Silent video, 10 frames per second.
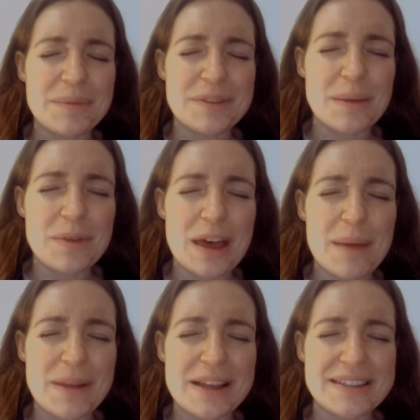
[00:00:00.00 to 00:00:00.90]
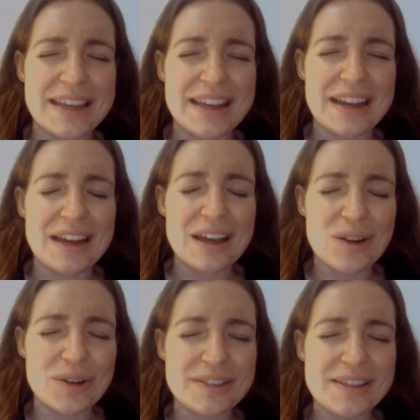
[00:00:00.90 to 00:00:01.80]
some of that blessing
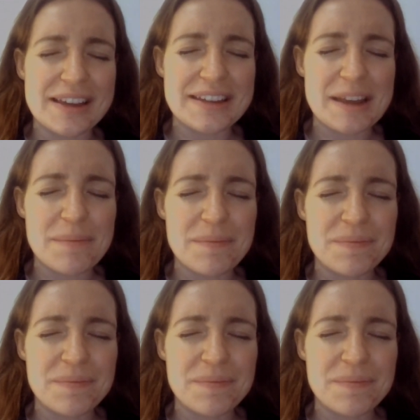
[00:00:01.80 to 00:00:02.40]
alongside Him.